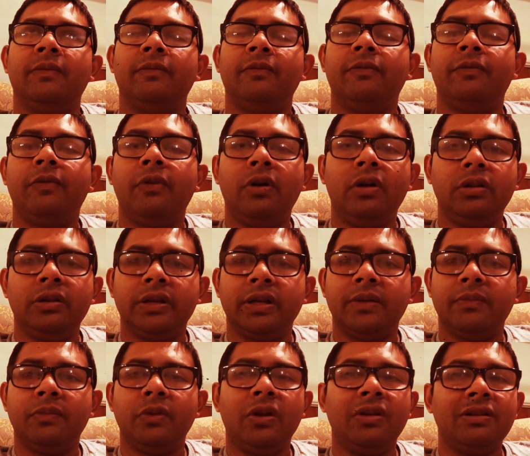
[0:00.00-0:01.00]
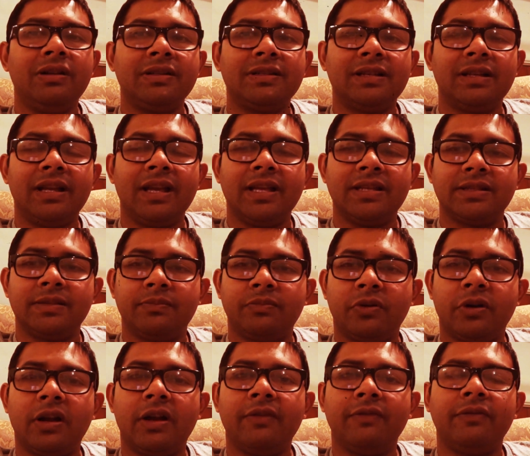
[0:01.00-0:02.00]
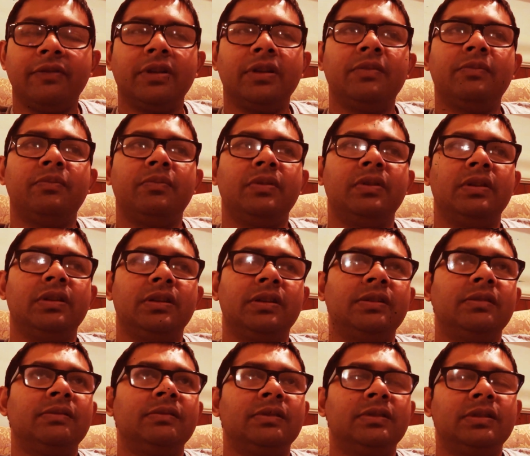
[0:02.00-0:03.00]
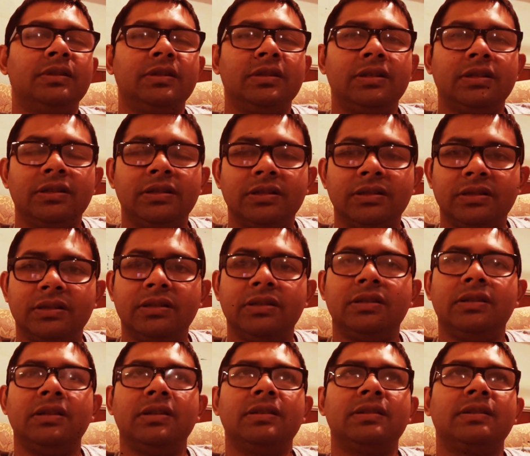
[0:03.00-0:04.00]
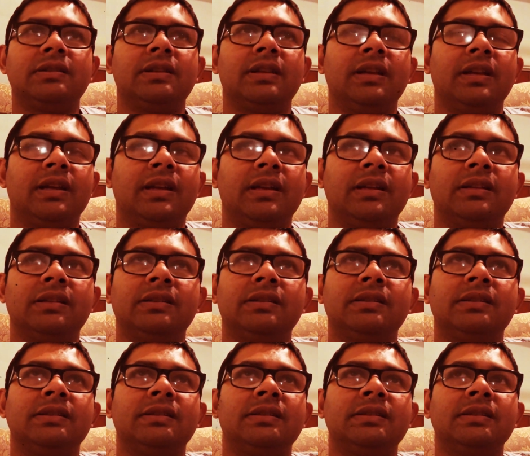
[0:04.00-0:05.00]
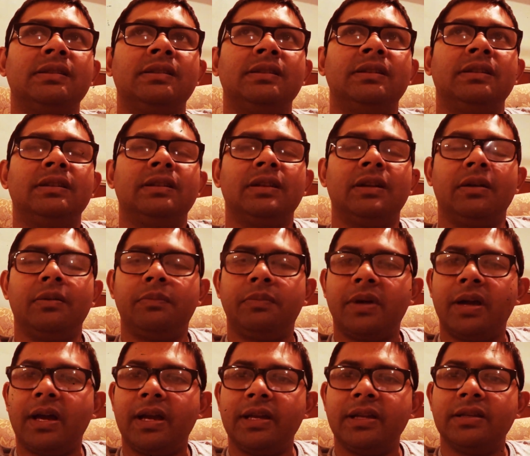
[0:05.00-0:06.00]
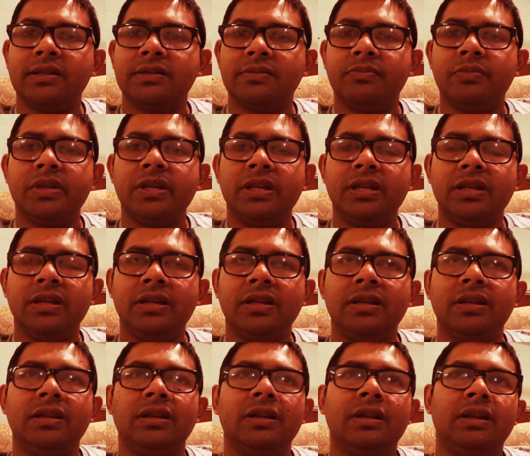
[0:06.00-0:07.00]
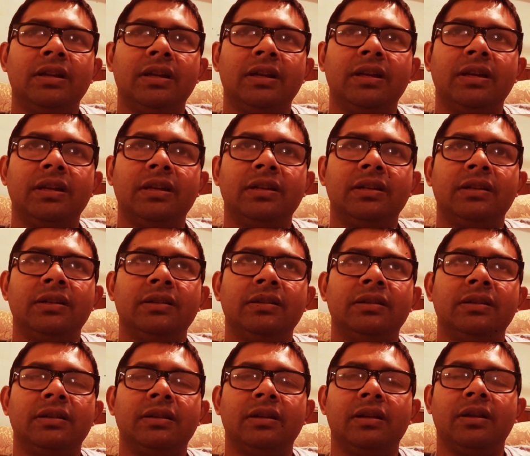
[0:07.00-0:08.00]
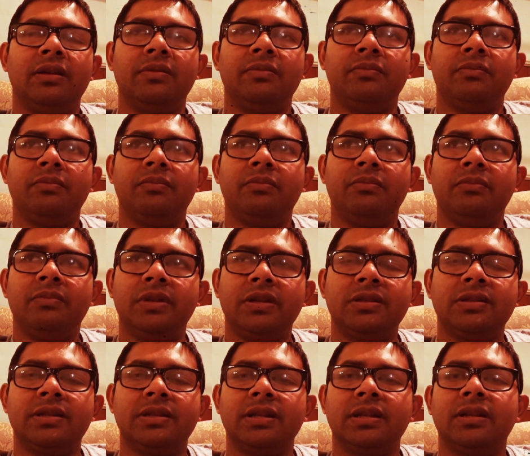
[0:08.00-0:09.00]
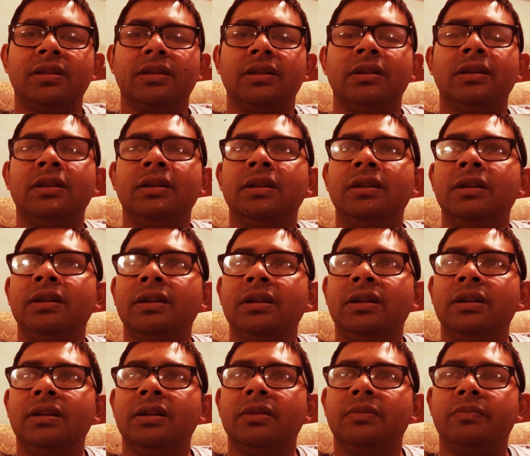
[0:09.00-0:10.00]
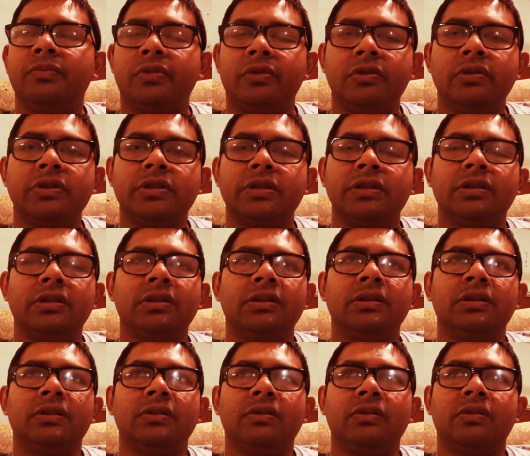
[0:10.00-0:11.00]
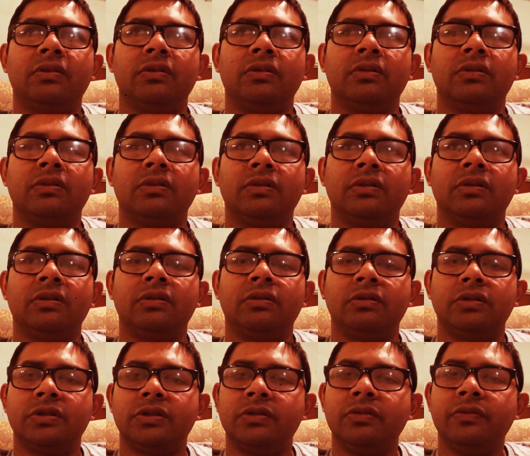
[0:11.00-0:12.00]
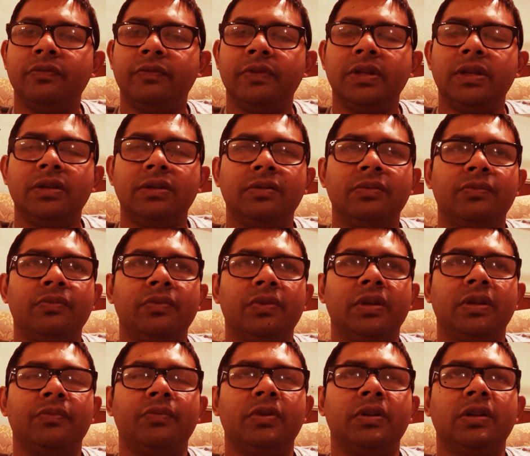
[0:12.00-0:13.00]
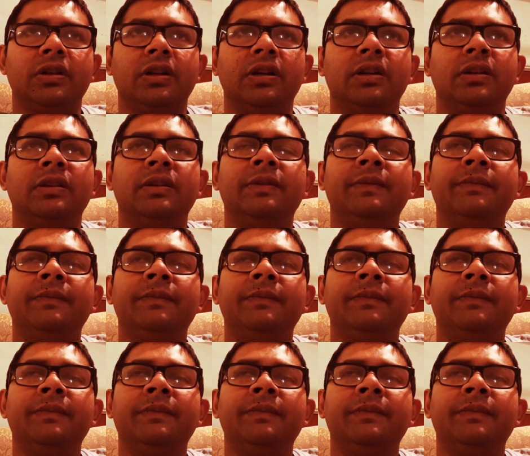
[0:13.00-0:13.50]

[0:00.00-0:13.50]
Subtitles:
follow him, not necessarily as a prophet, but just as a pious being and a mystic person or Sufi and whatnot.